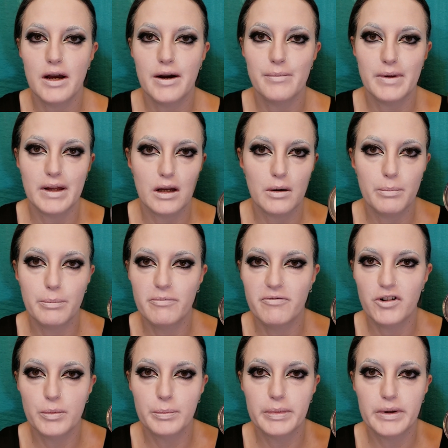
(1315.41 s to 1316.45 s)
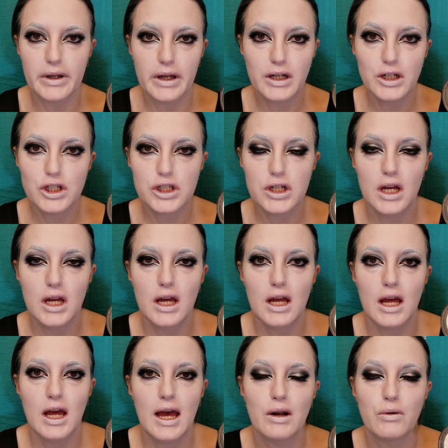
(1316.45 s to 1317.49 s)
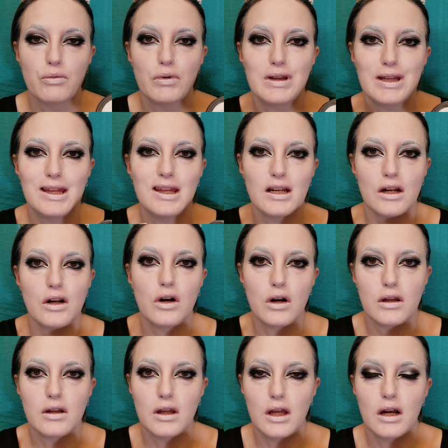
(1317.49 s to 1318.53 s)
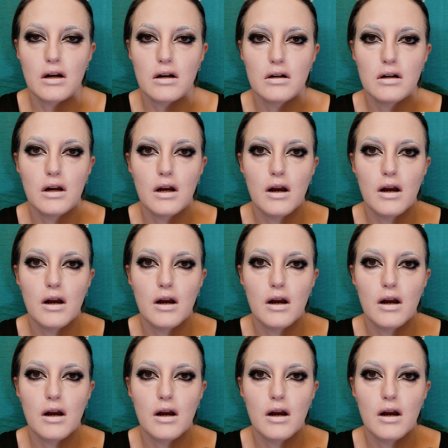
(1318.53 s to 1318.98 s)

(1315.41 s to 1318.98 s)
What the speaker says: like for blush and really get it on there.